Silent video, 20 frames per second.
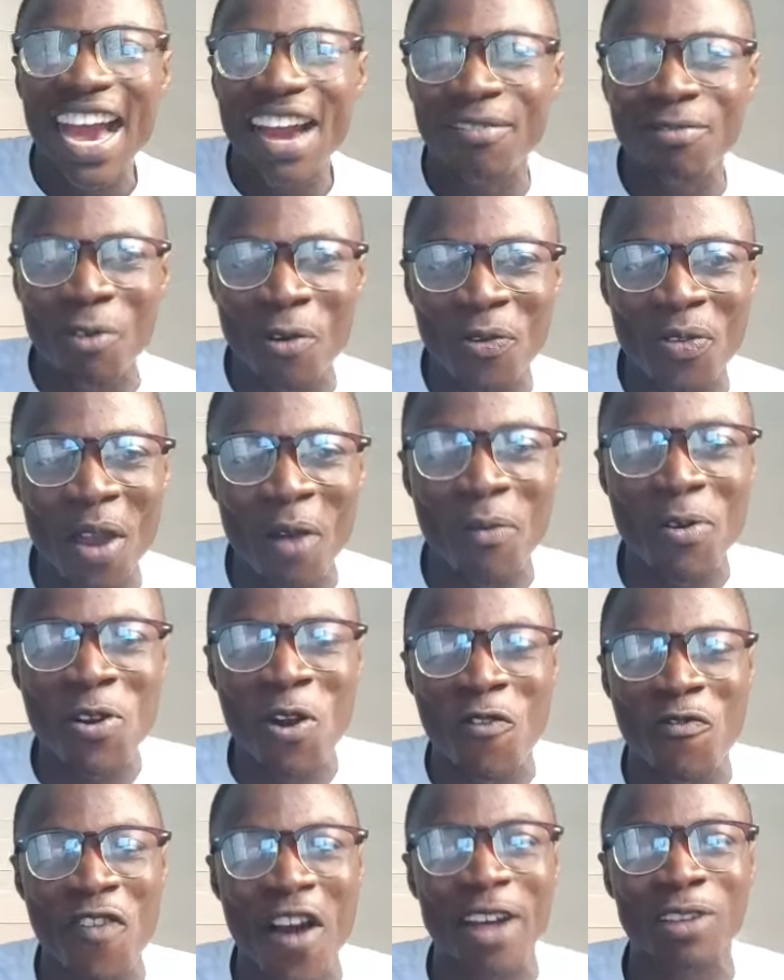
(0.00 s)
Would you call
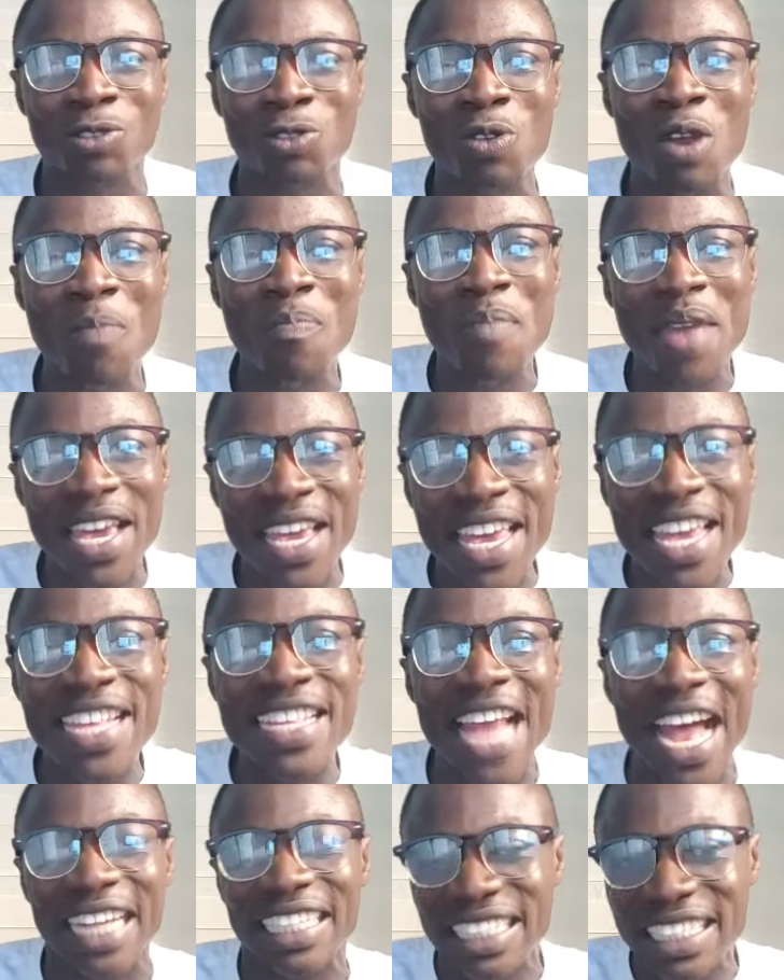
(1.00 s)
your father so and make it
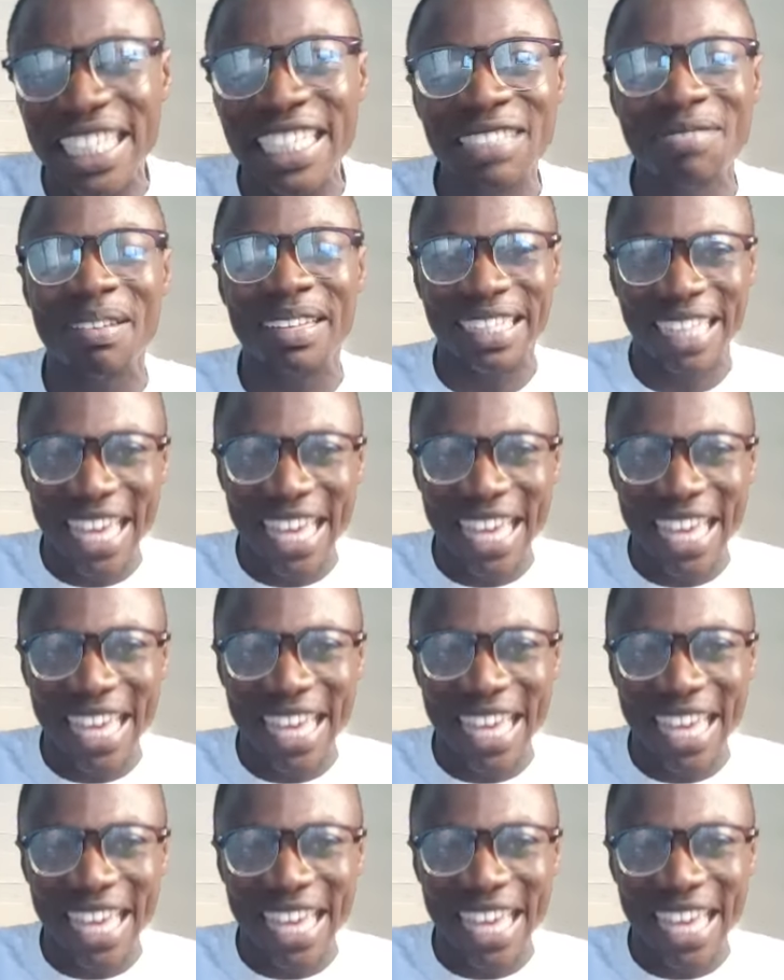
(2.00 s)
that statement?